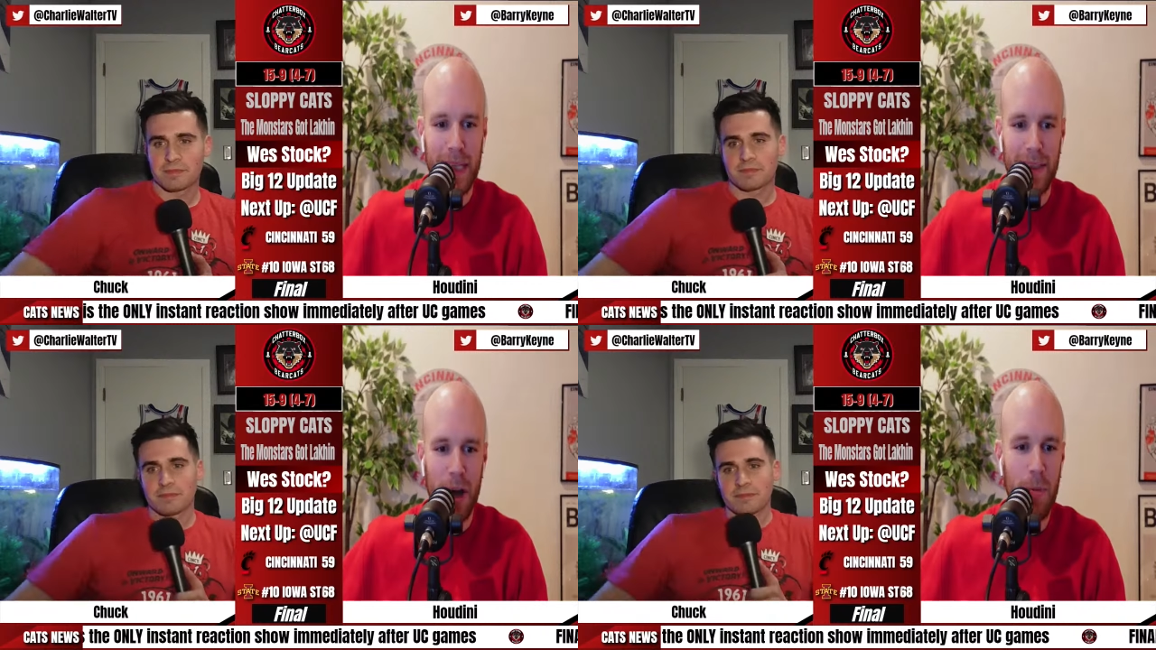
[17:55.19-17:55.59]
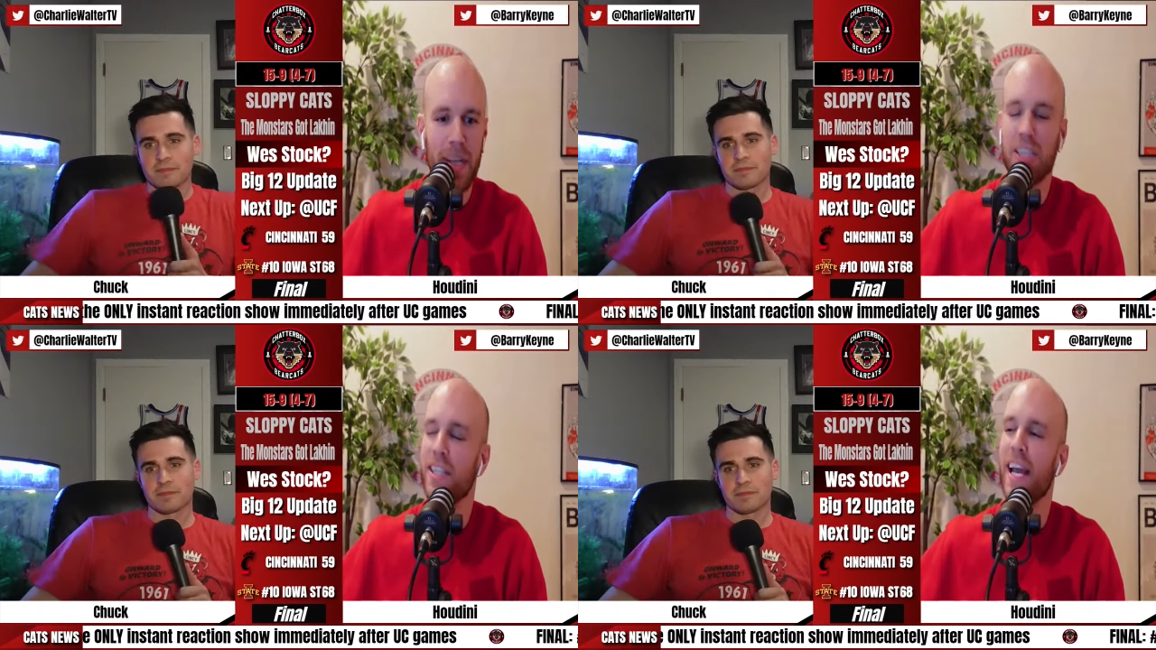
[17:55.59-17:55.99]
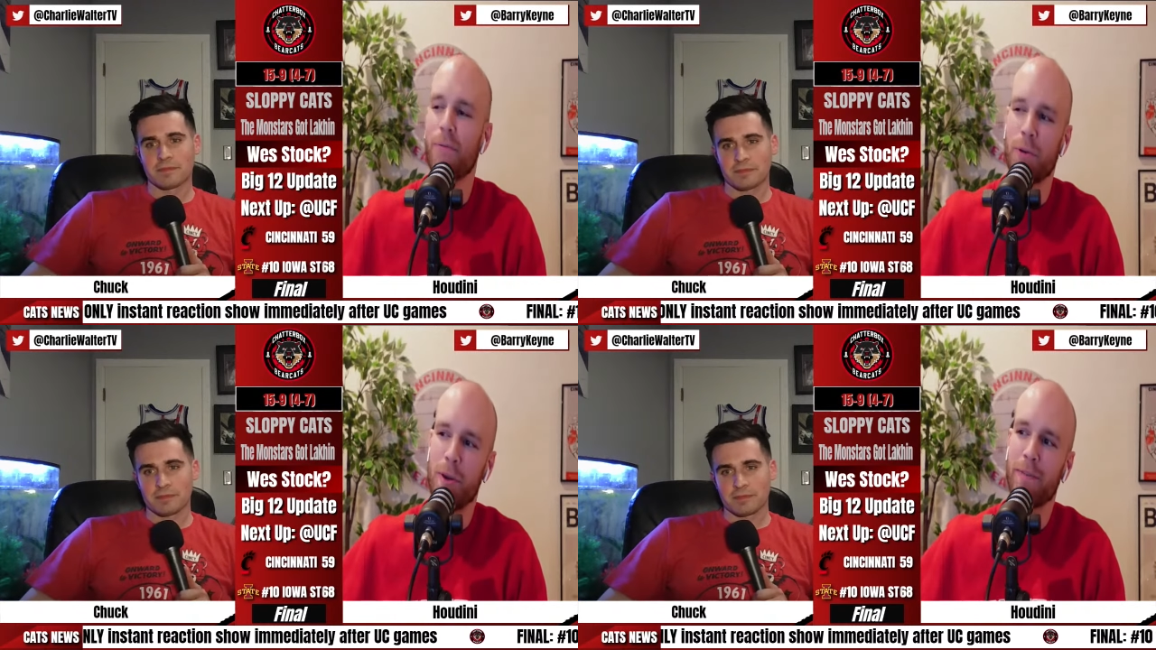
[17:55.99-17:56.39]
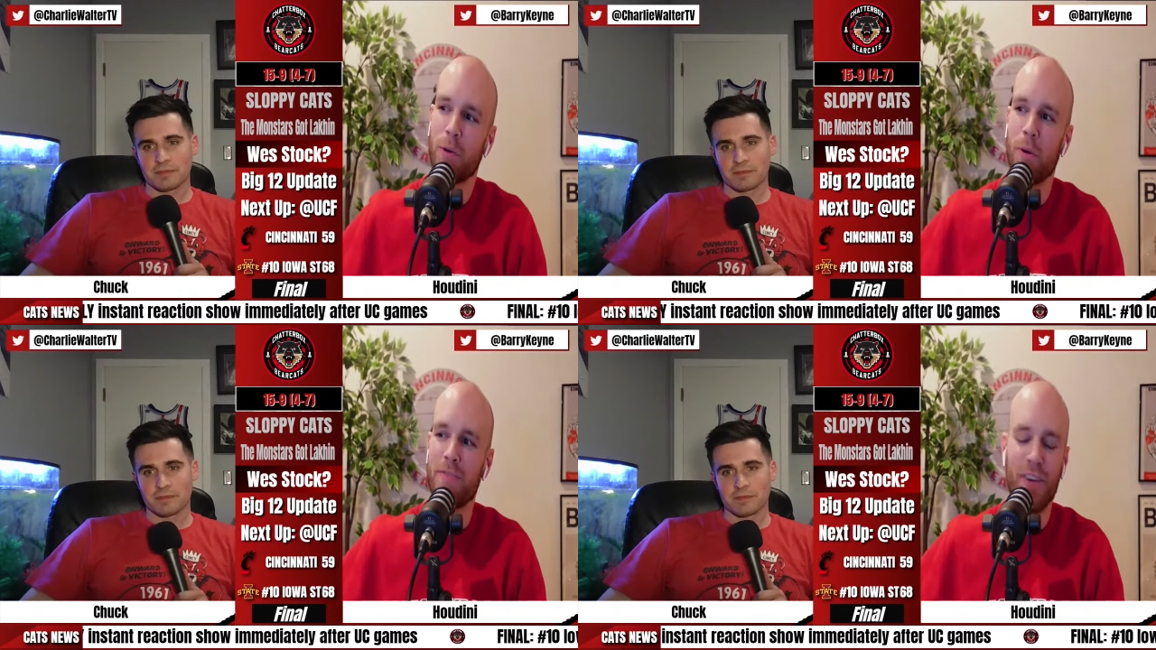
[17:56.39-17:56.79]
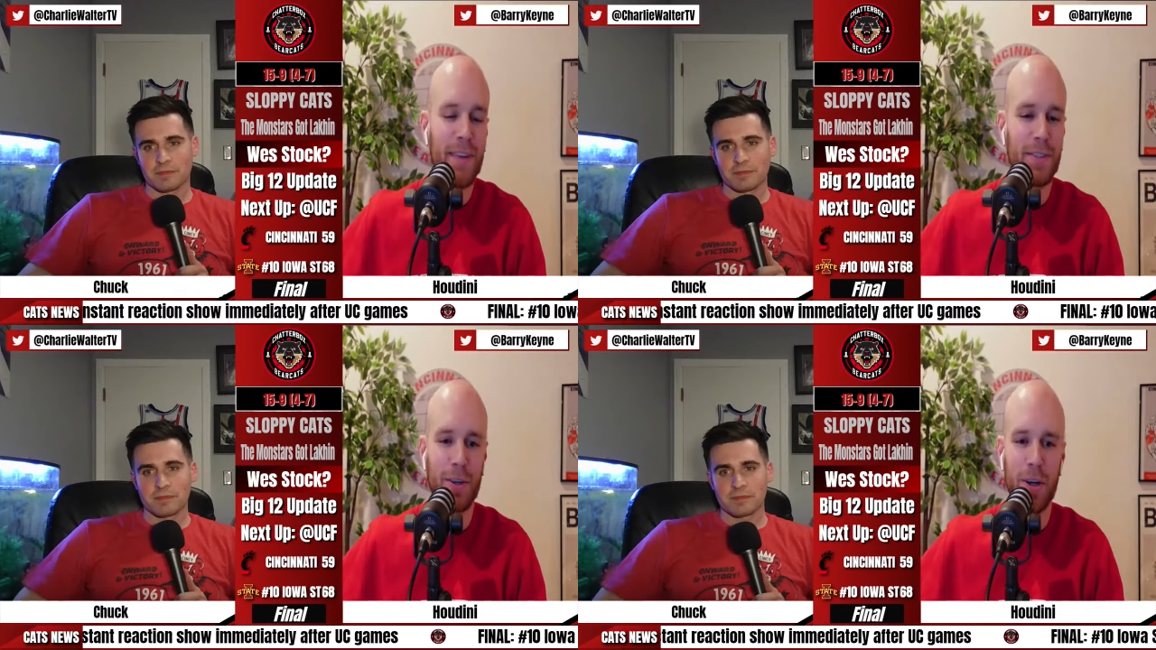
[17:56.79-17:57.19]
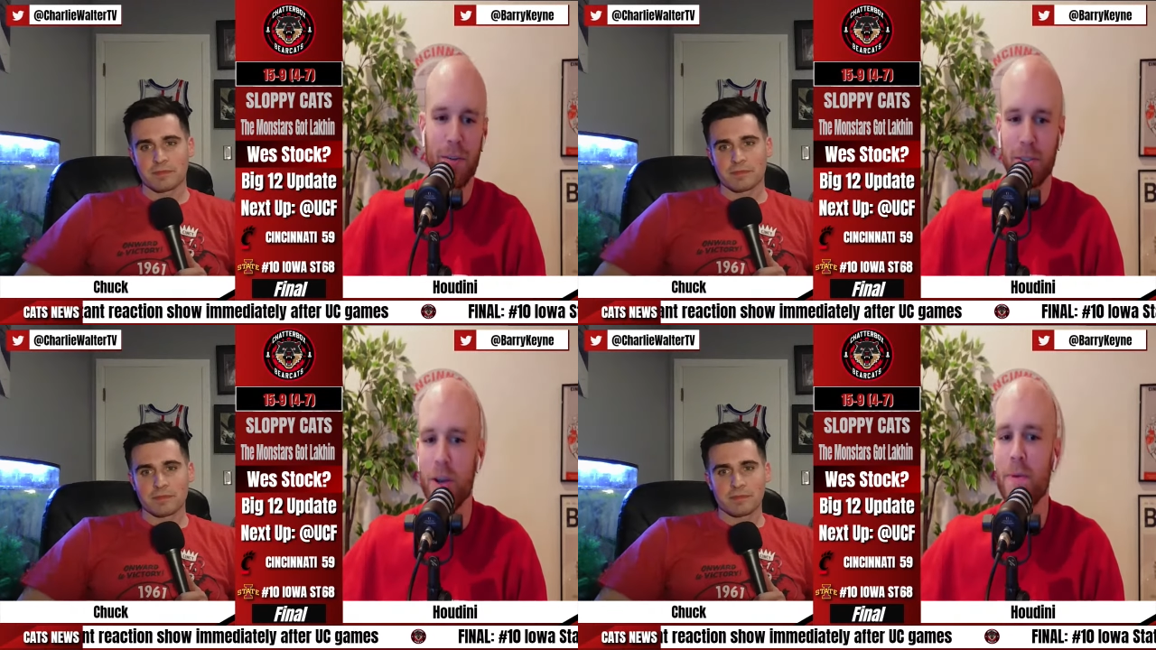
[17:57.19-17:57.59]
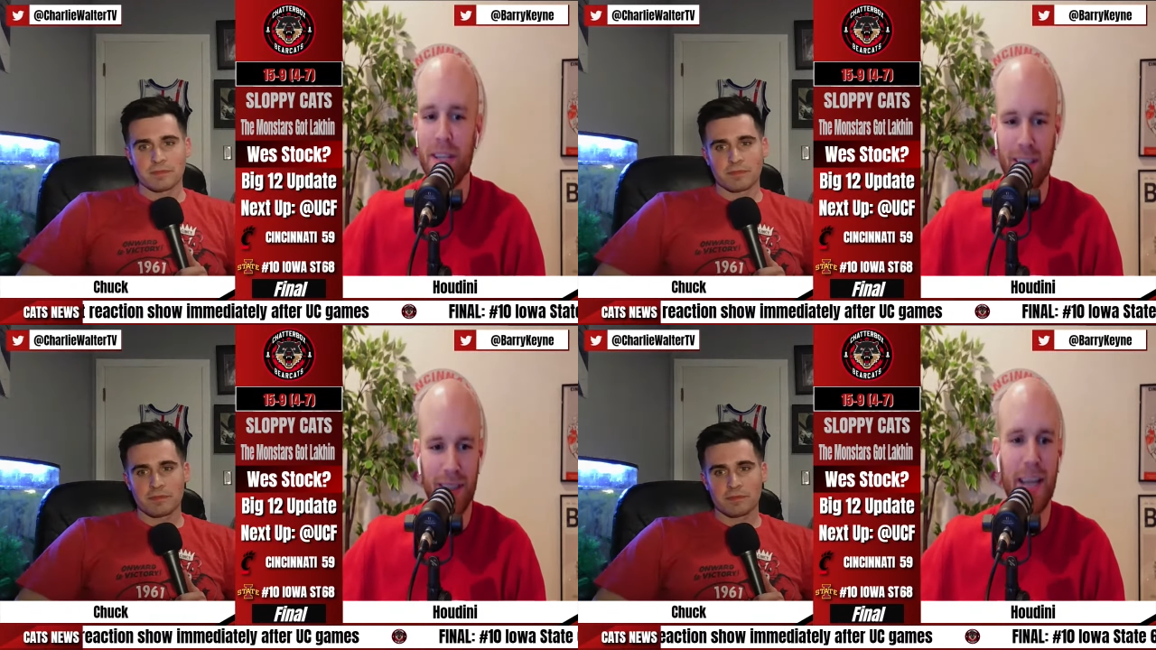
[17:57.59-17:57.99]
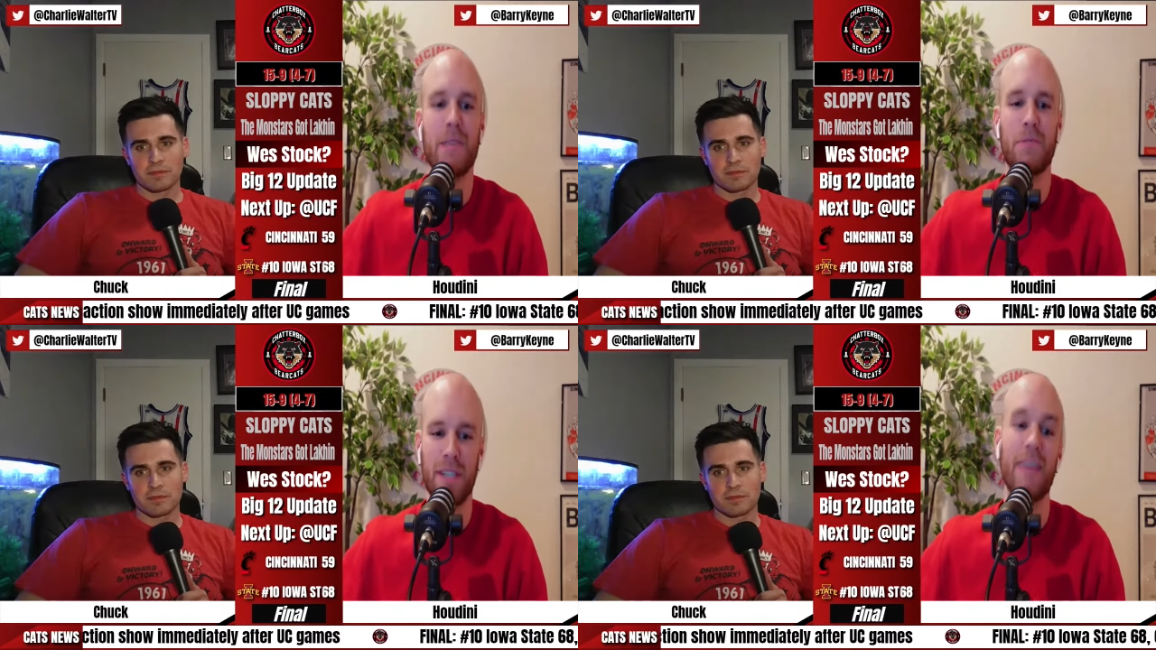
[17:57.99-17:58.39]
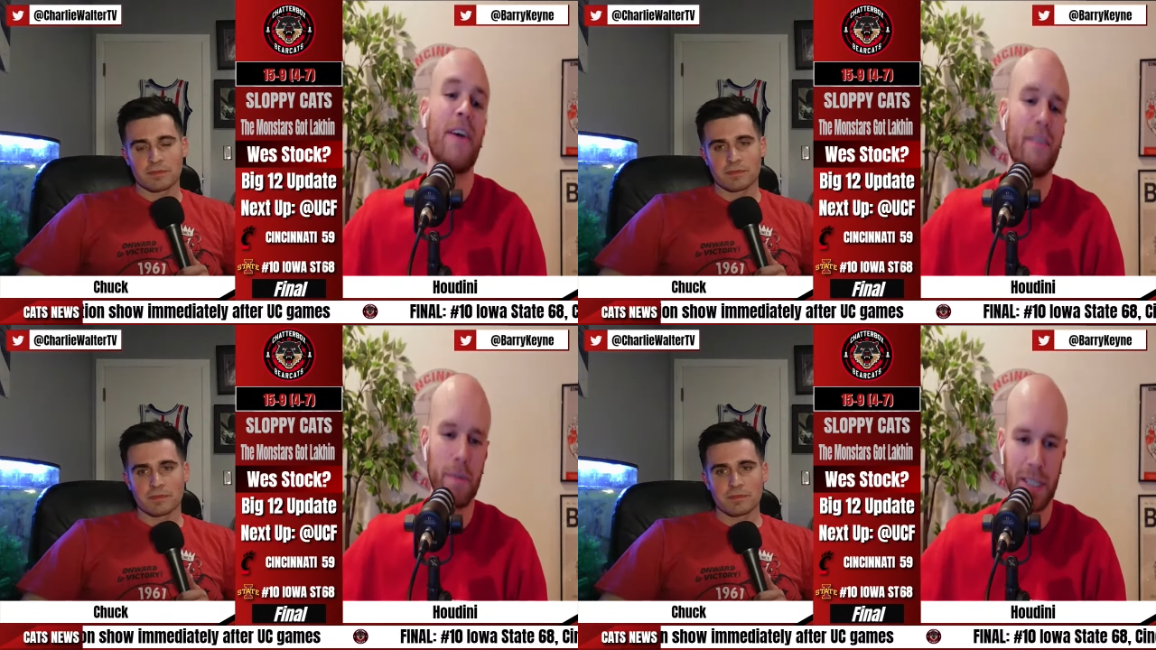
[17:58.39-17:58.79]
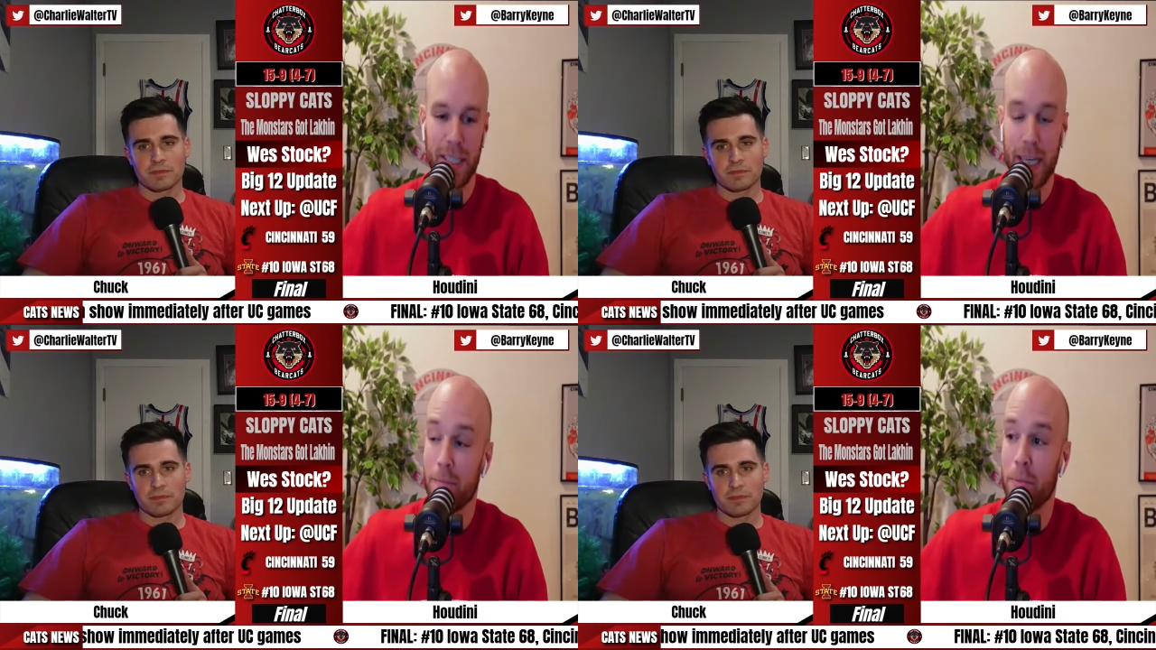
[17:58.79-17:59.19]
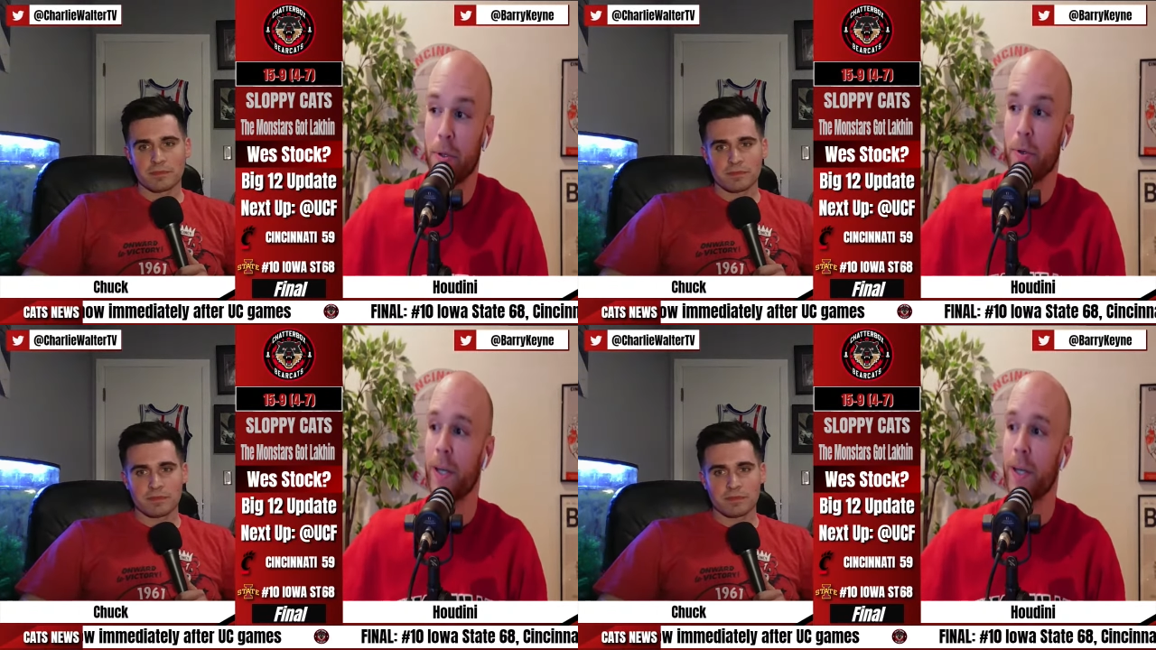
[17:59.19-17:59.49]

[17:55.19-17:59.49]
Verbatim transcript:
Speaker 1: Nobody's safe. When you have 25 turnovers, nobody in the stadium's safe. Everybody's getting booed.